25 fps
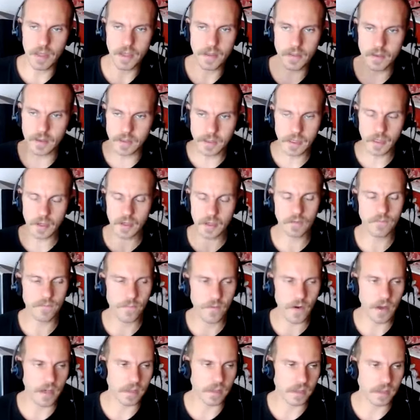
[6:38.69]
Like, there's a good
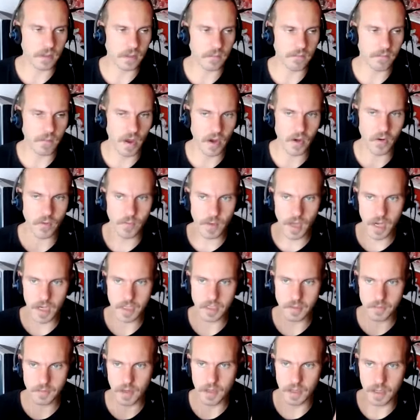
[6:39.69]
phrase,
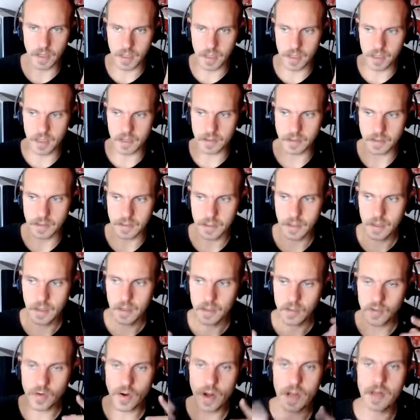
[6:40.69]
micromanagement is
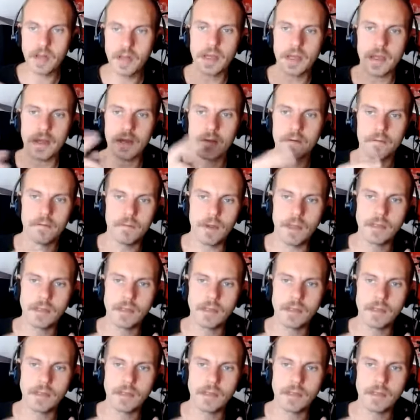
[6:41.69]
training.